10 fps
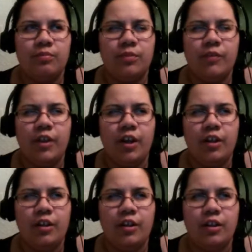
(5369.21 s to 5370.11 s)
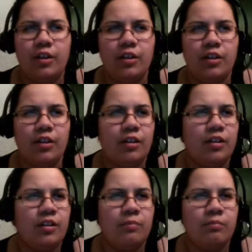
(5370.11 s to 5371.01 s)
of the color,
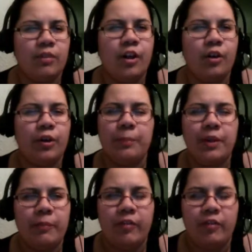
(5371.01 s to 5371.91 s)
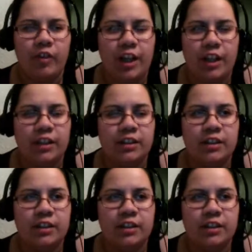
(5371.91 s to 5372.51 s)
a green beam of light,